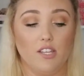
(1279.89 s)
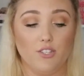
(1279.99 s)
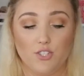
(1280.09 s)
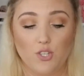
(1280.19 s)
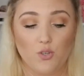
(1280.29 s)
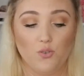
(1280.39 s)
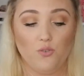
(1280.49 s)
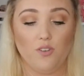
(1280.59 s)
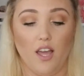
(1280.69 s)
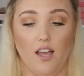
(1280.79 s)

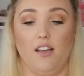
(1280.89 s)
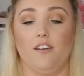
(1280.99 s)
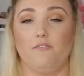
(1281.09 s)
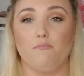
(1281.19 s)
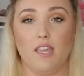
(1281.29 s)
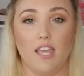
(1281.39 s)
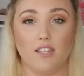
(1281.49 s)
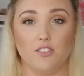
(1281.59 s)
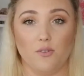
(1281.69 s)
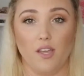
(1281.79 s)
soon of me
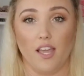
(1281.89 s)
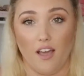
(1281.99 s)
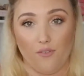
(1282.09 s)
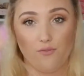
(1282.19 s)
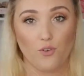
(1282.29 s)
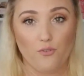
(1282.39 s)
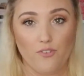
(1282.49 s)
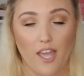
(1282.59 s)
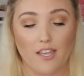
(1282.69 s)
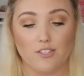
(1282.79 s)
doing a full
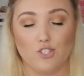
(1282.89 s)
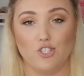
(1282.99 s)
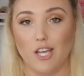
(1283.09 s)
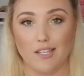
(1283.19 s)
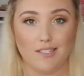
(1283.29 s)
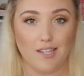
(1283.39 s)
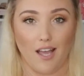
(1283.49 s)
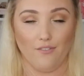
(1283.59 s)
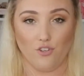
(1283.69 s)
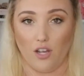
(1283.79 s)
face just
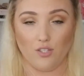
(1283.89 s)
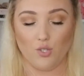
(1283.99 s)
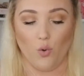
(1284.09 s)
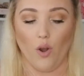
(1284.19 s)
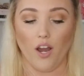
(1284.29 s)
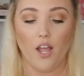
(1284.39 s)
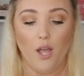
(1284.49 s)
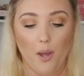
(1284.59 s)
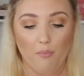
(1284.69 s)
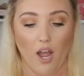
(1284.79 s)
of drugstore
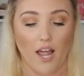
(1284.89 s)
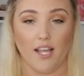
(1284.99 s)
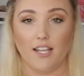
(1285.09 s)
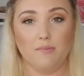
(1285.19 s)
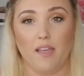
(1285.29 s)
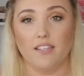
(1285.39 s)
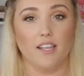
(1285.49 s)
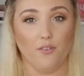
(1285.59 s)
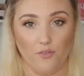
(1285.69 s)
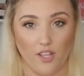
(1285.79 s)
products, because
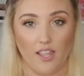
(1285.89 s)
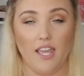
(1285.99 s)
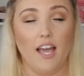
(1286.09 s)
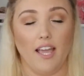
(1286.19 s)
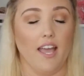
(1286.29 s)
I really